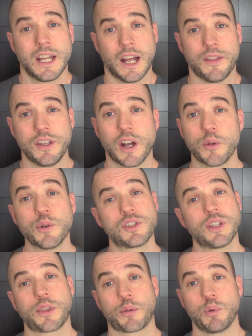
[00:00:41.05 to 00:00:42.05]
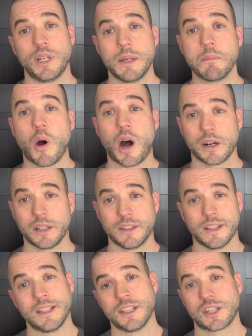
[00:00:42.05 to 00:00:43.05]
And the other is the 3D
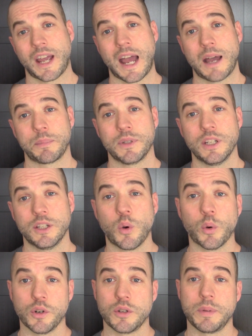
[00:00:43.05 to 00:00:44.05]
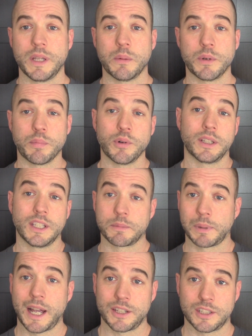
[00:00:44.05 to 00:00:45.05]
modeling that needs to happen in order to be able to bring these
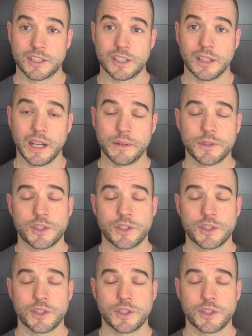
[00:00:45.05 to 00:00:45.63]
plastics to life.